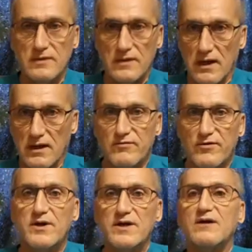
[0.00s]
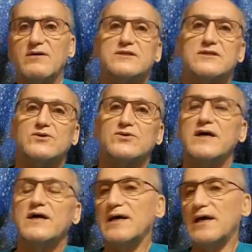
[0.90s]
And everybody always says, oh
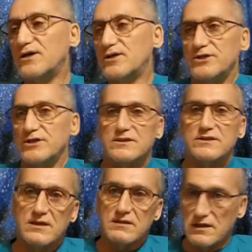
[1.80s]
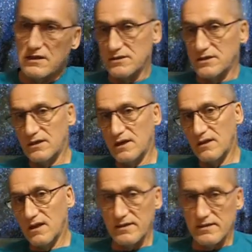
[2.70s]
yeah, energy is like this and
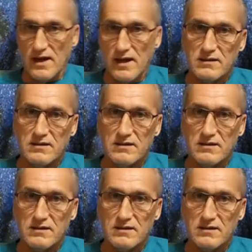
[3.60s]
like that,